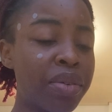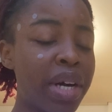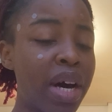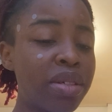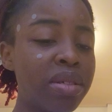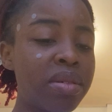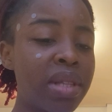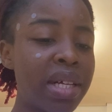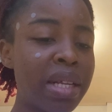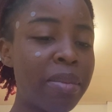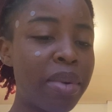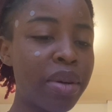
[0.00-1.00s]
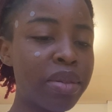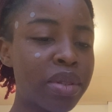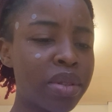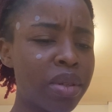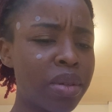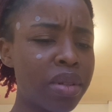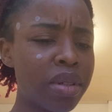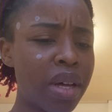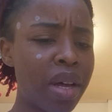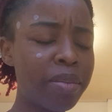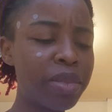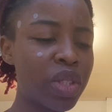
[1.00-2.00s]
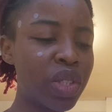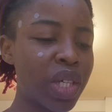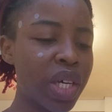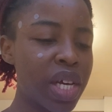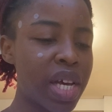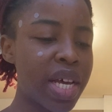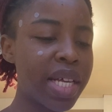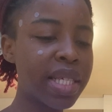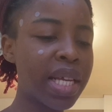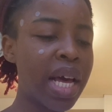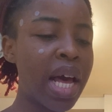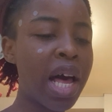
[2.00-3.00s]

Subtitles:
how did you learn about GKS?